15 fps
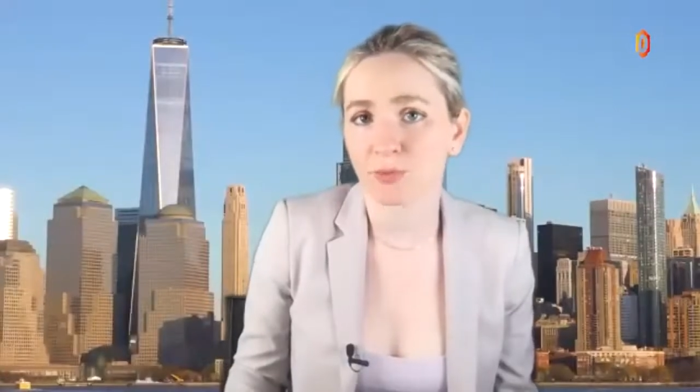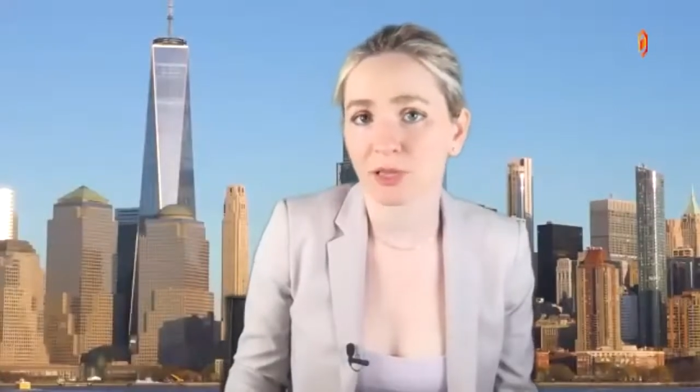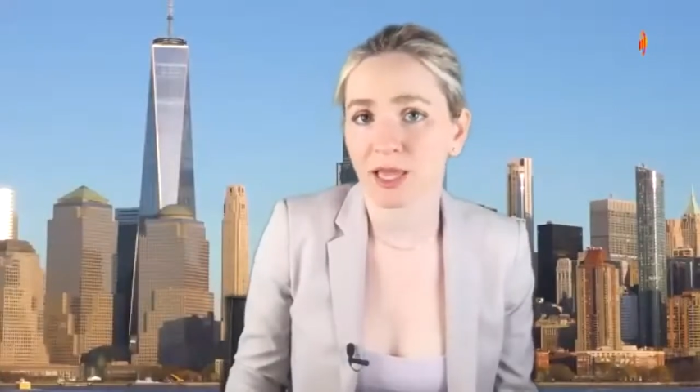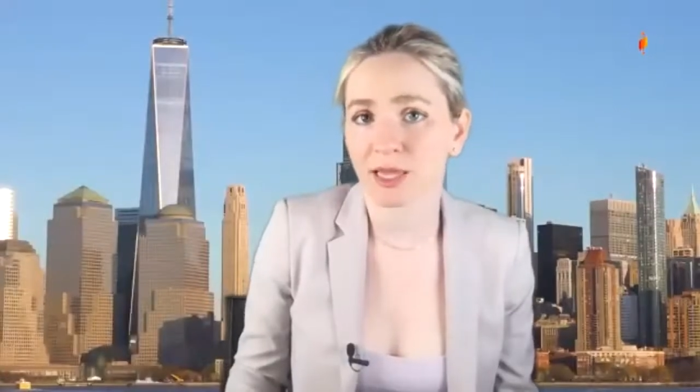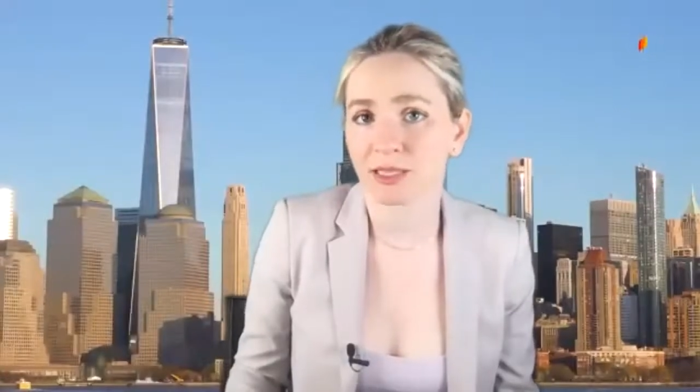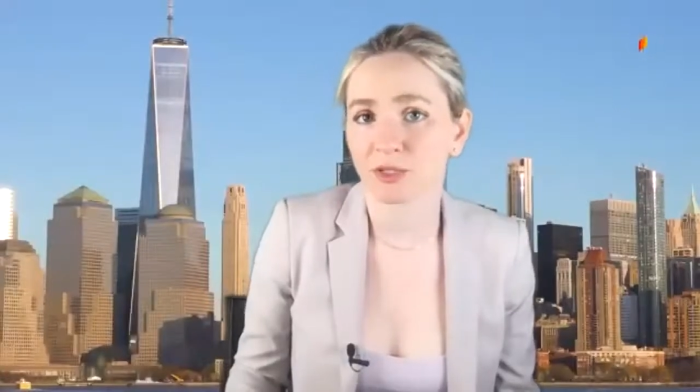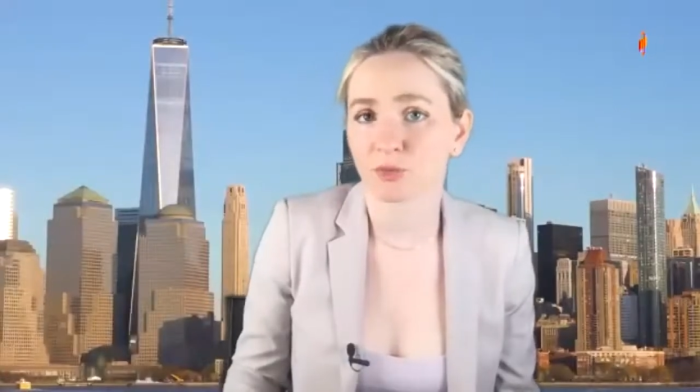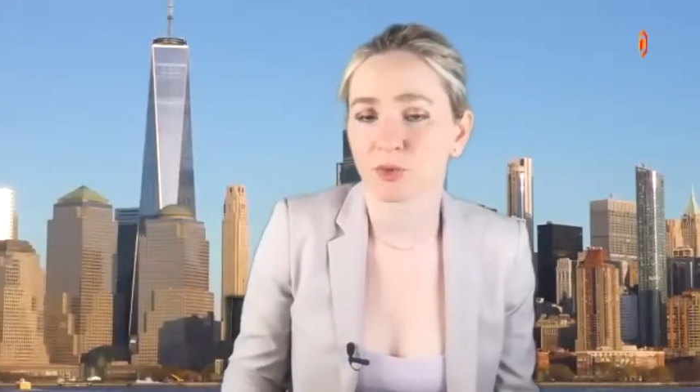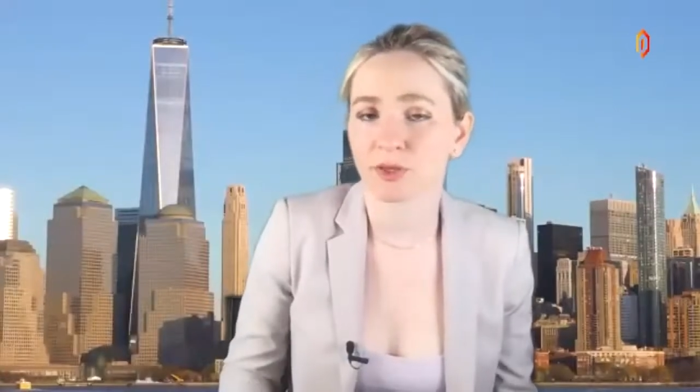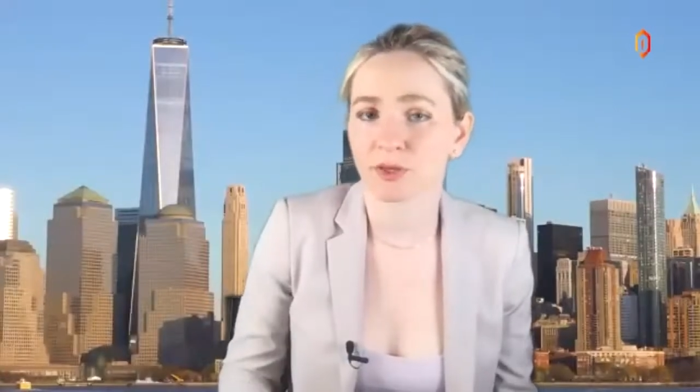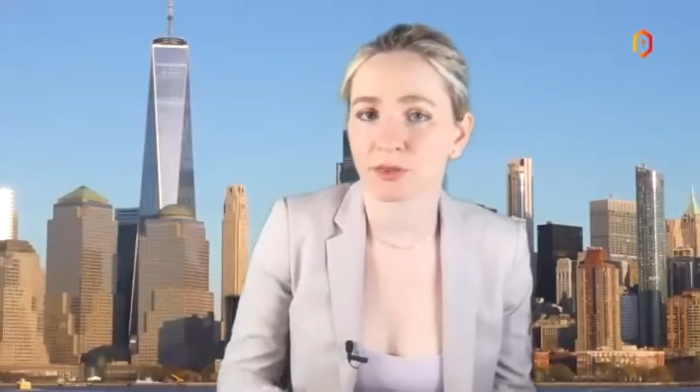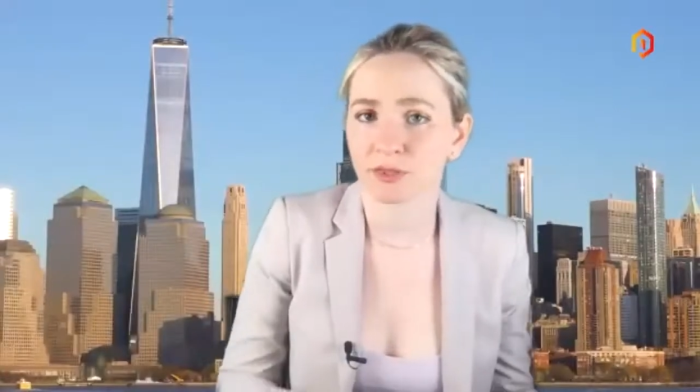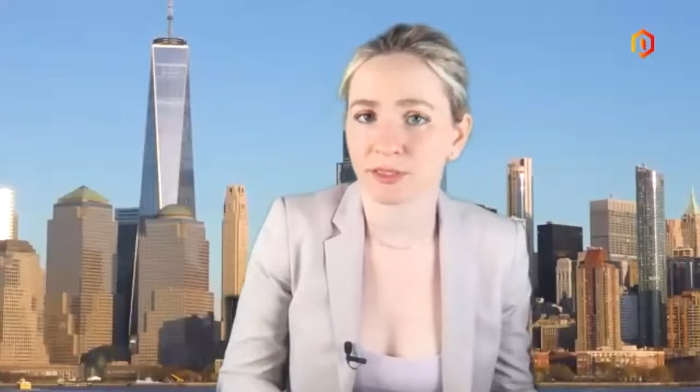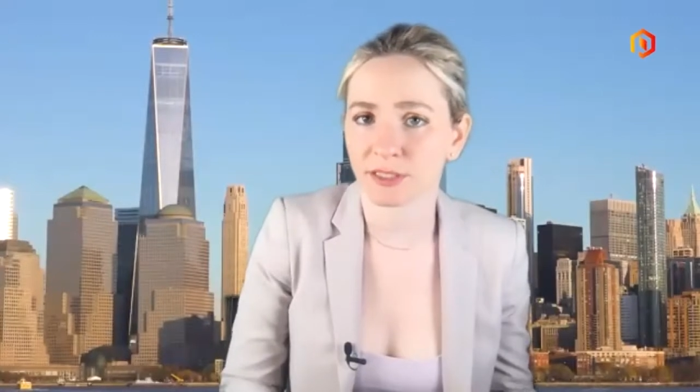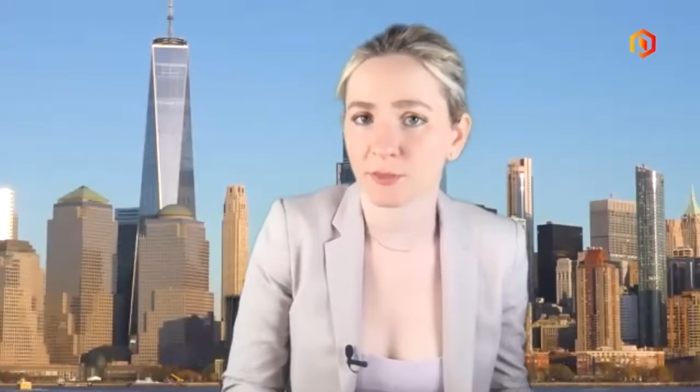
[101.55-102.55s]
blend with
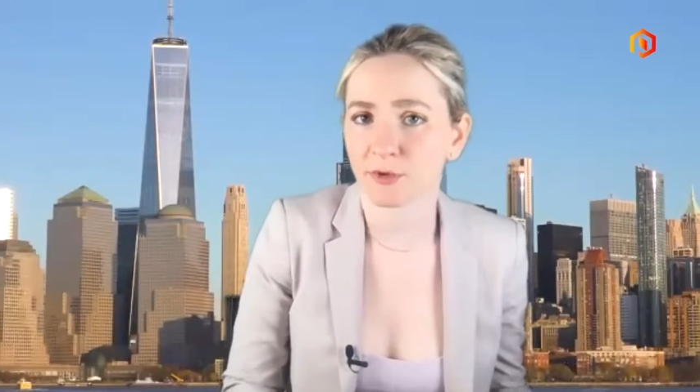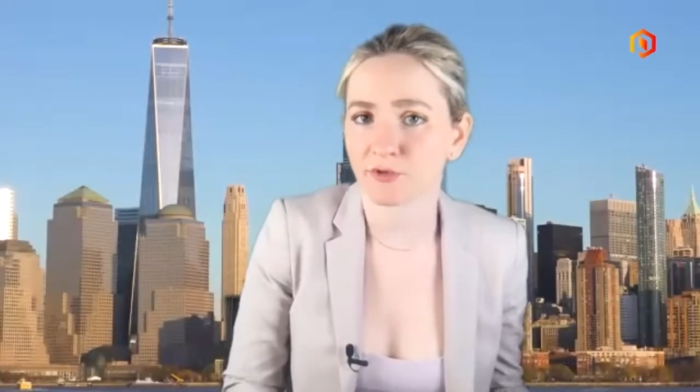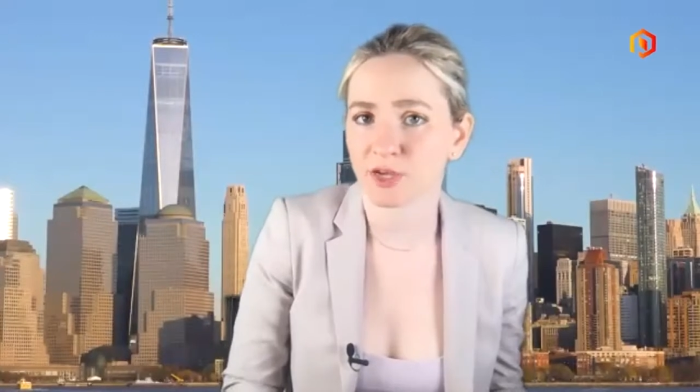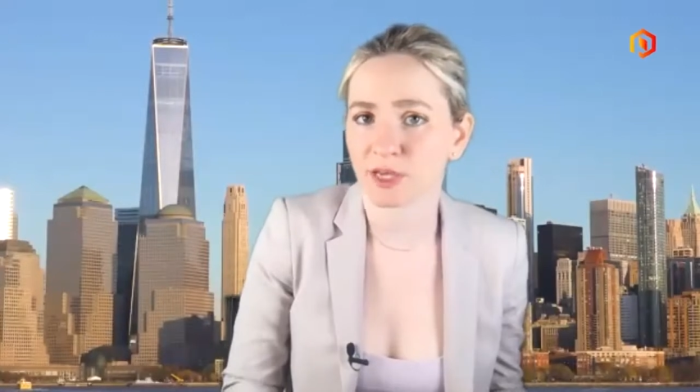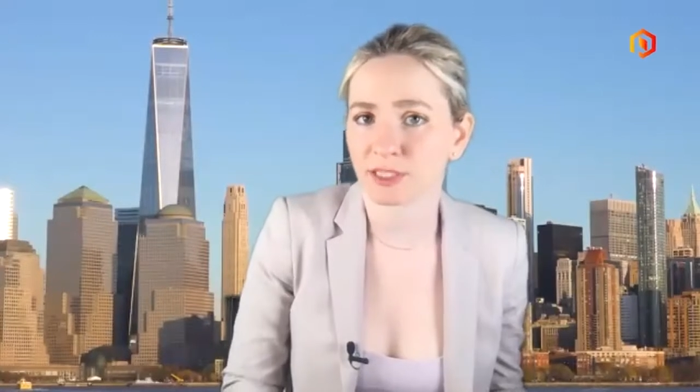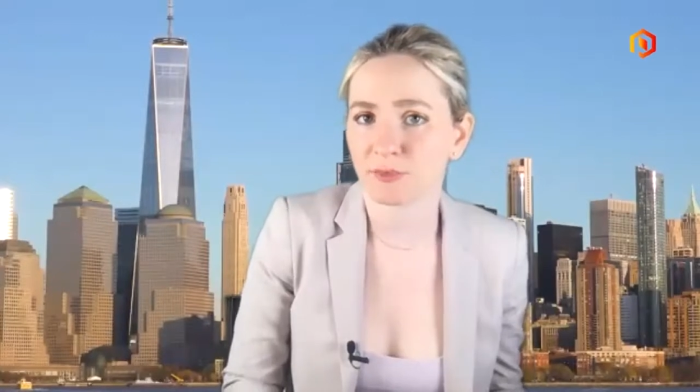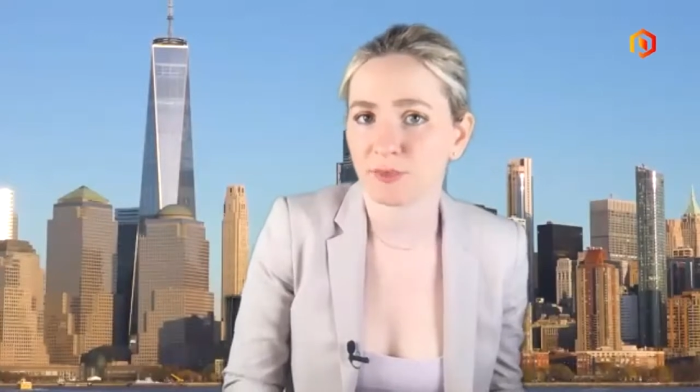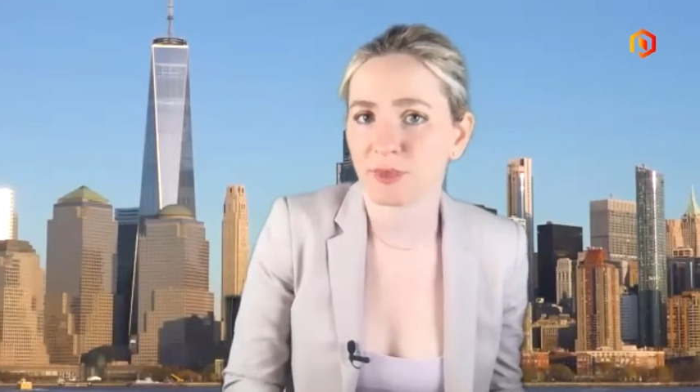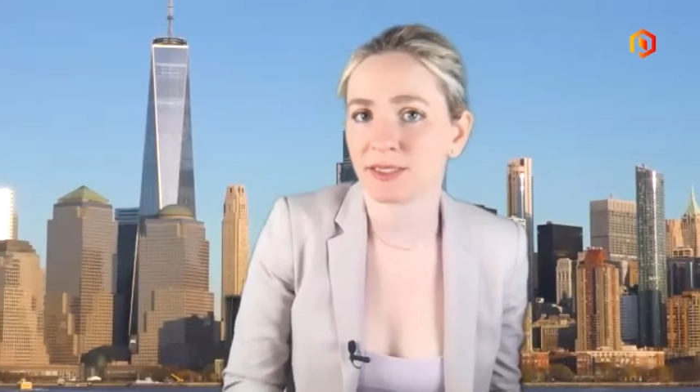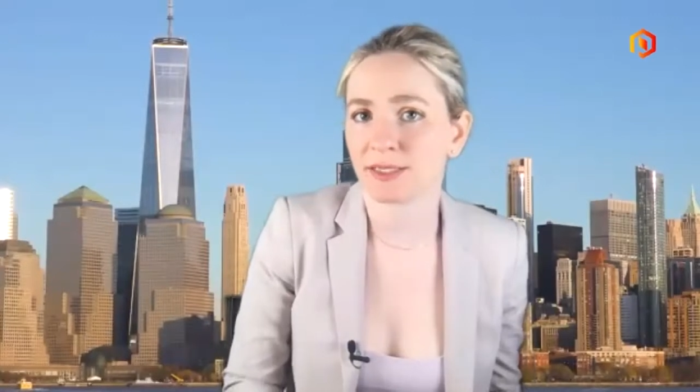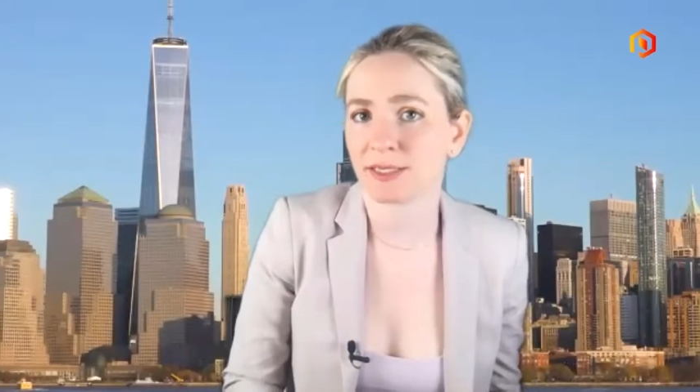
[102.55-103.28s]
some of Chesapeake's